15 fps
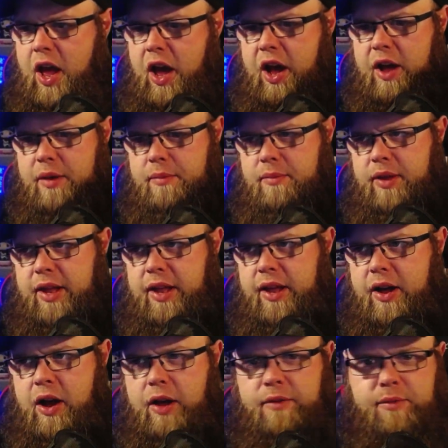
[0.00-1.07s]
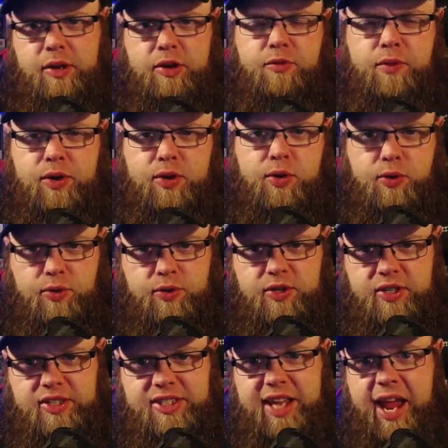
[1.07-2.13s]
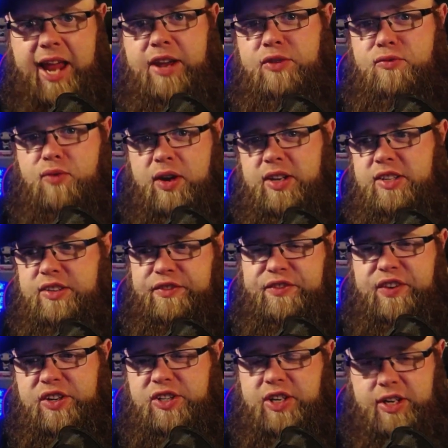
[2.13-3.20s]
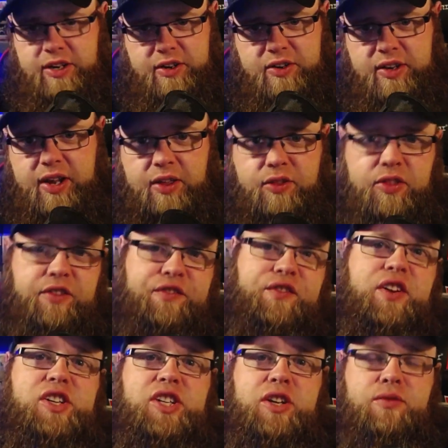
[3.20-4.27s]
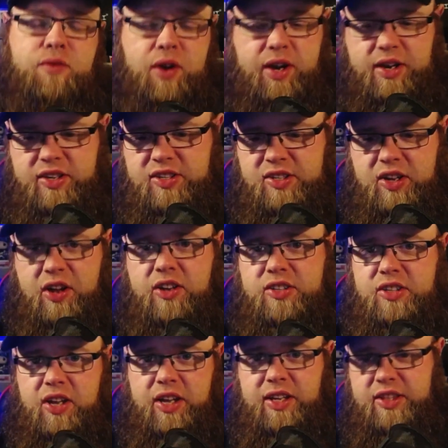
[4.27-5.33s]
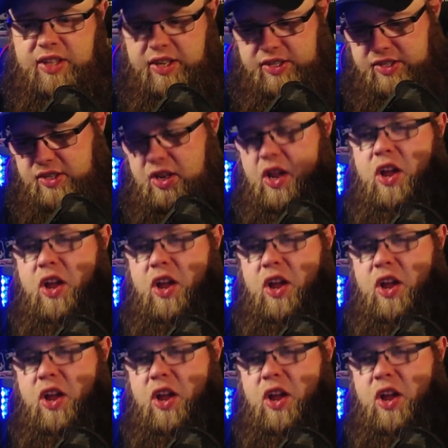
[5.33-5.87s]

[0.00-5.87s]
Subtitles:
I'm going to record 10 runs of fishing. Now the fishing run starts like this.